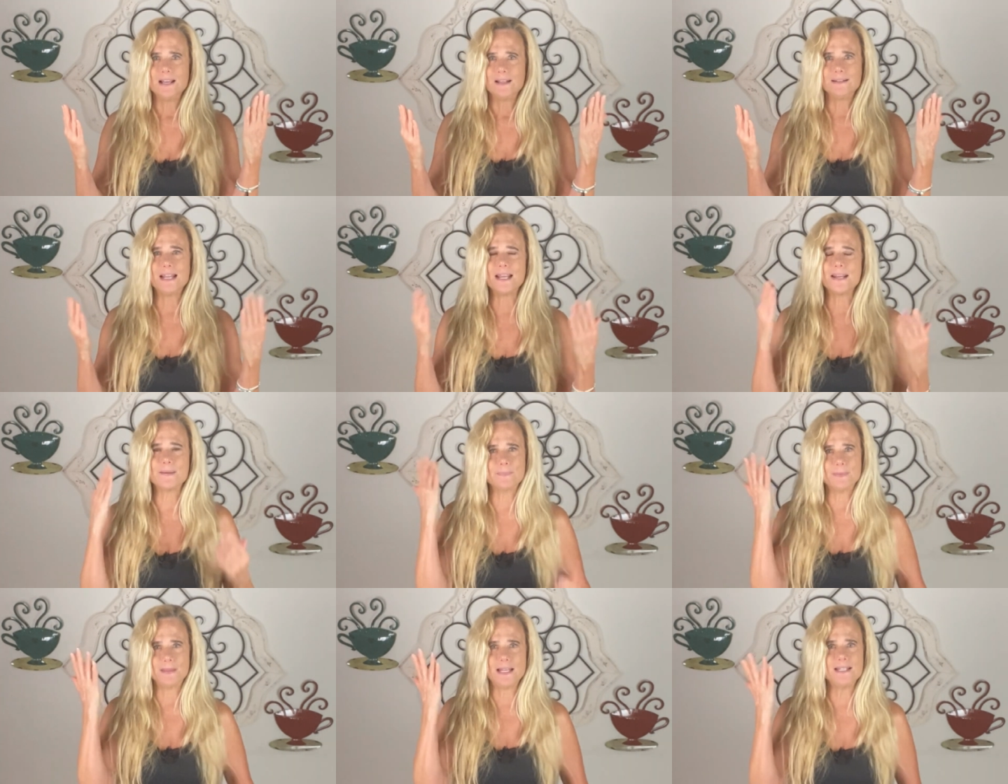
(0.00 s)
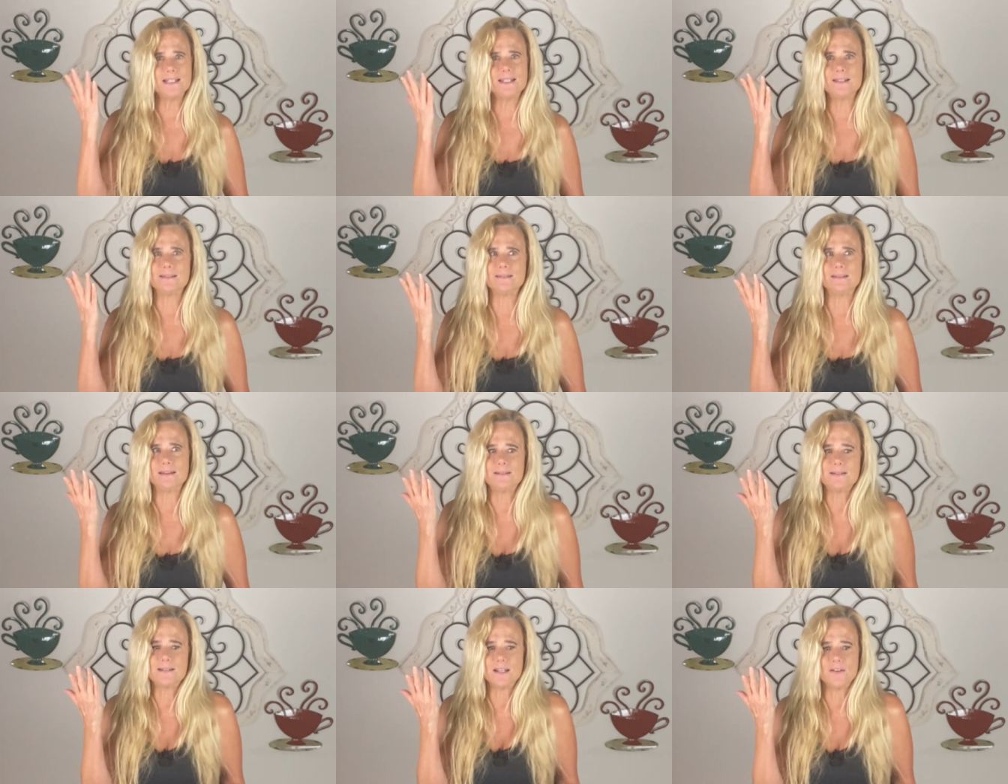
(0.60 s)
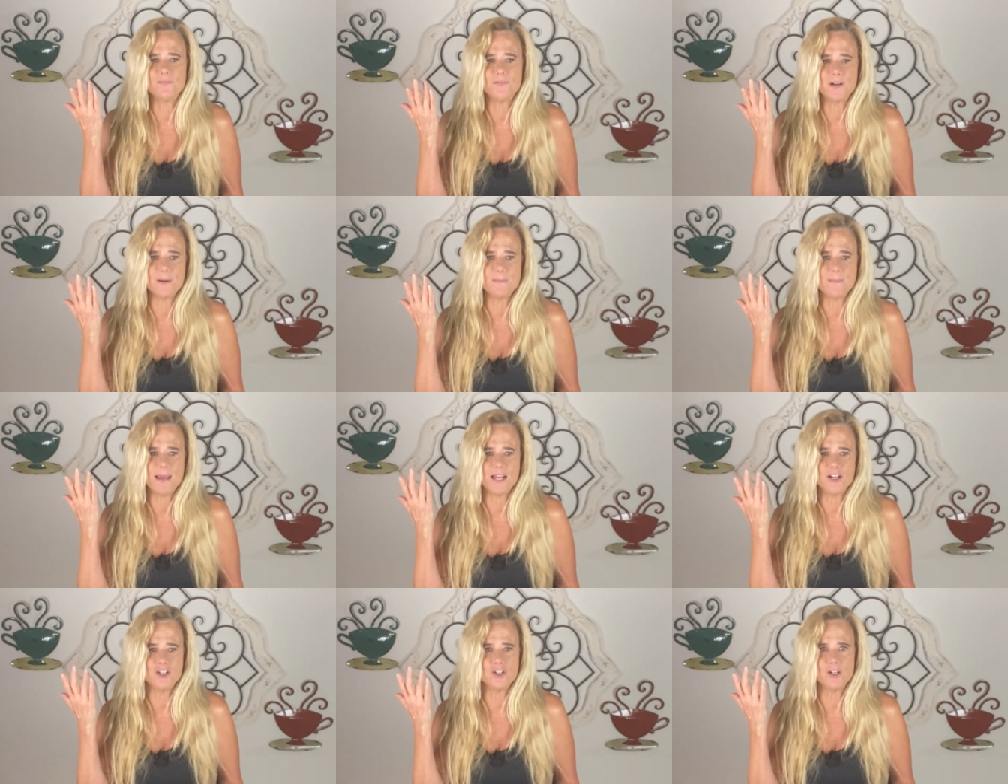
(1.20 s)
Like let's think of an
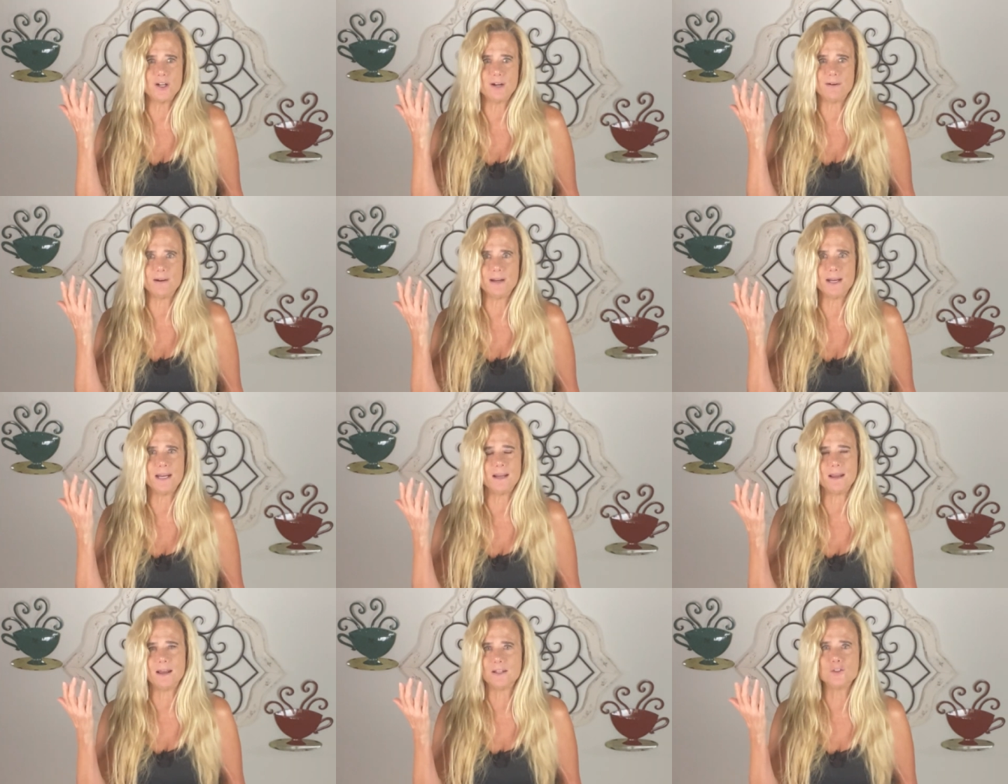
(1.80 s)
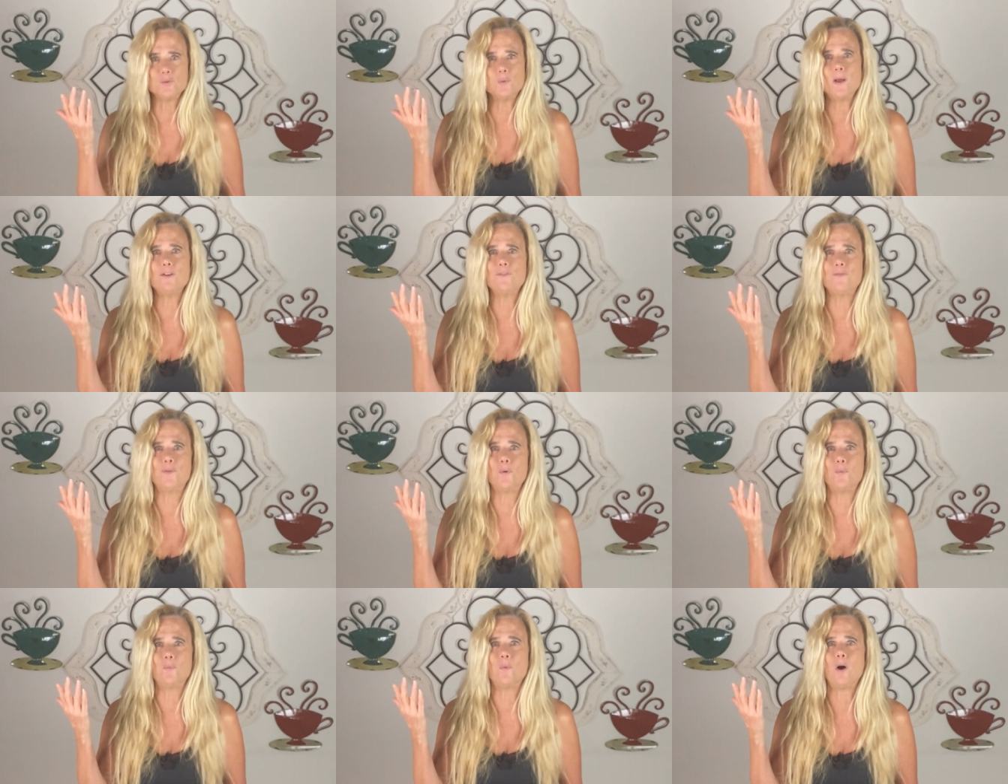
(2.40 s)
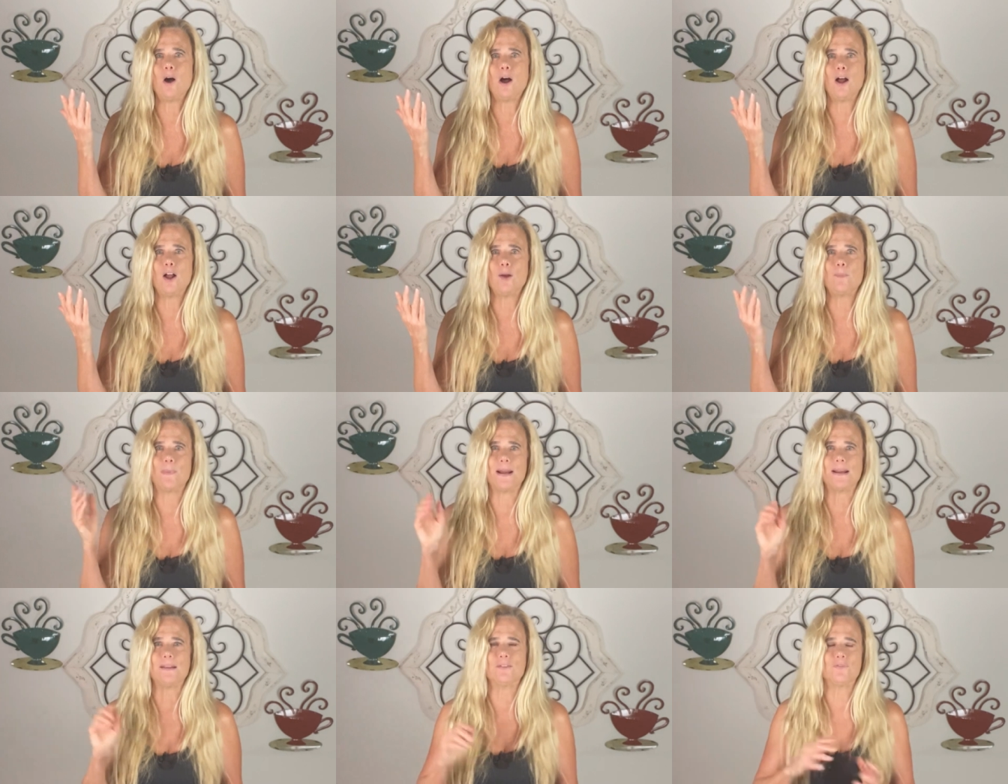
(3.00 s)
imaginary 12-foot wall
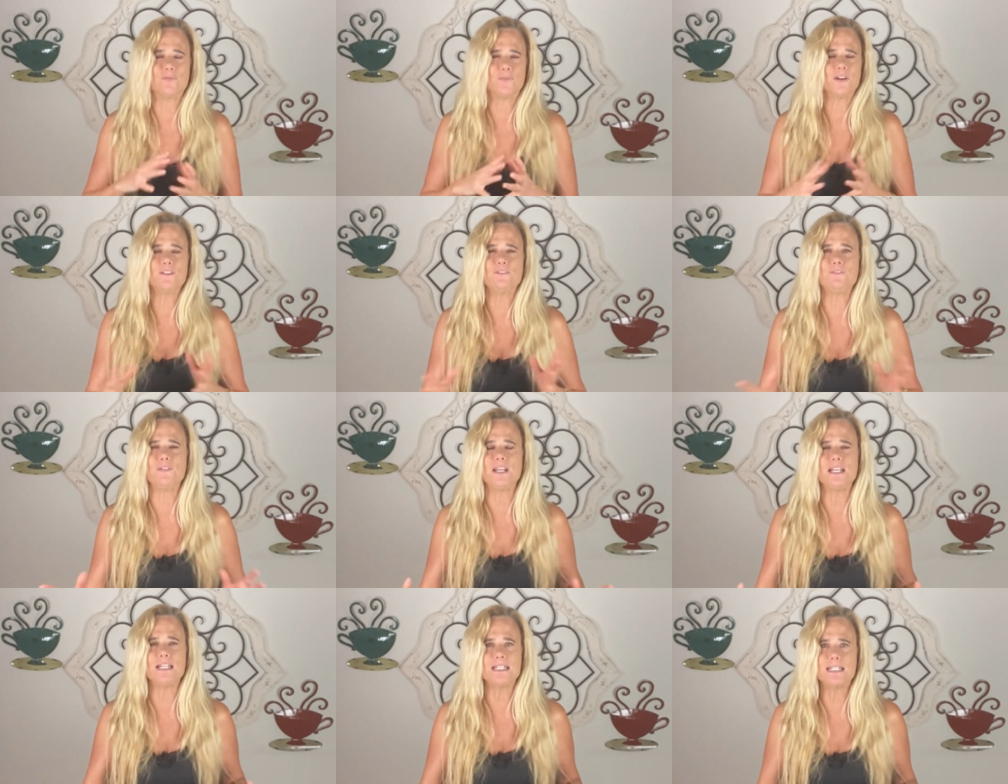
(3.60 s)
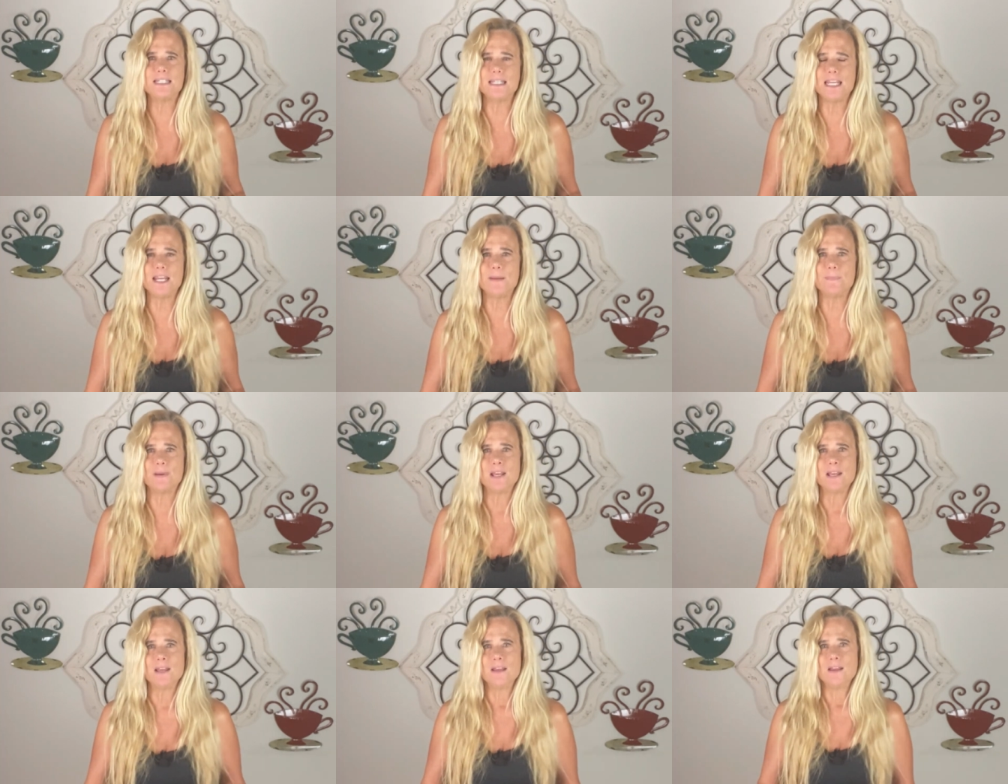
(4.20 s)
by 3 feet deep.